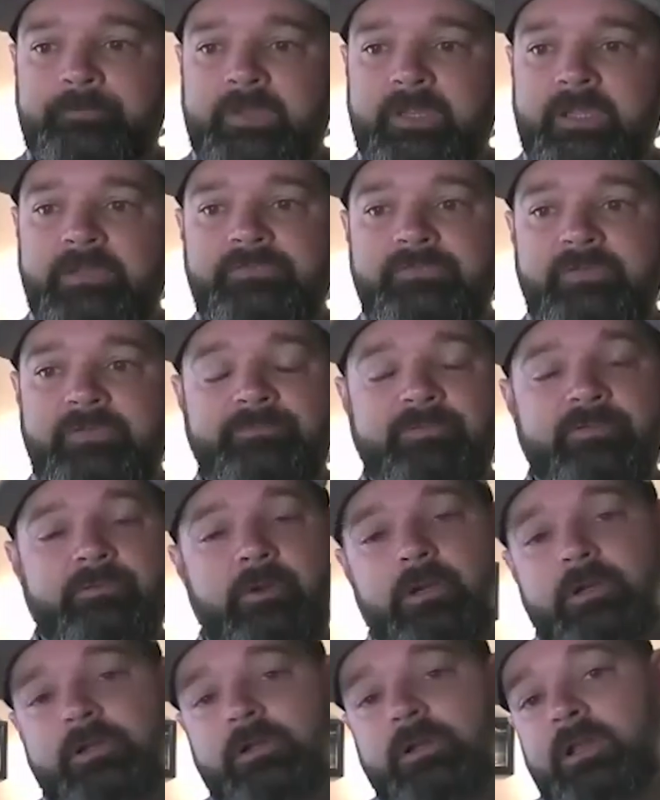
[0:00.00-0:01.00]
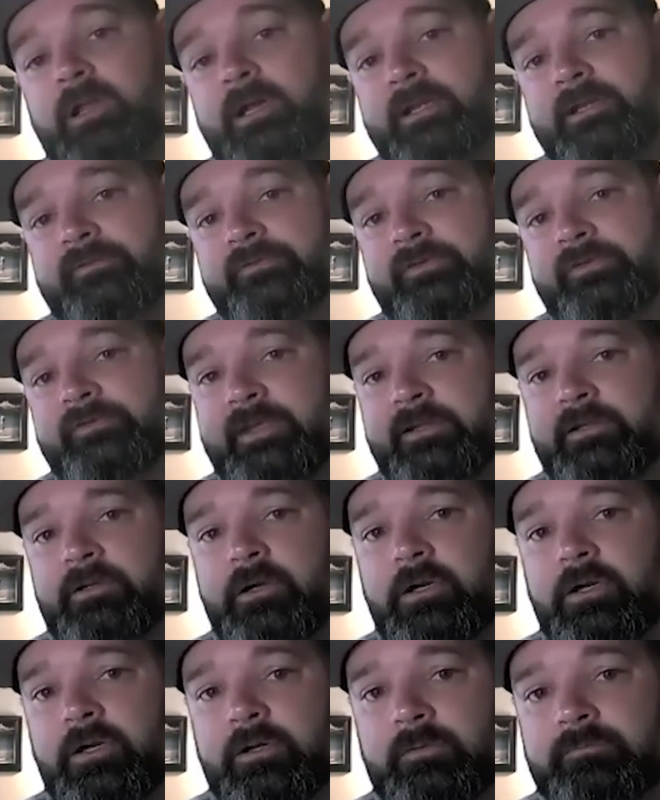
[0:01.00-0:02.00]
it's up to our client to take
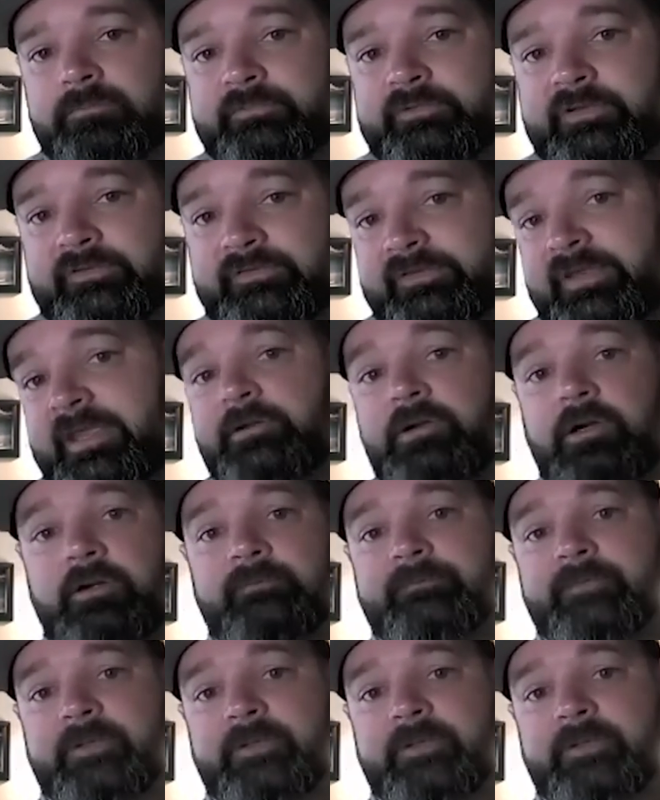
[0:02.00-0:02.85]
our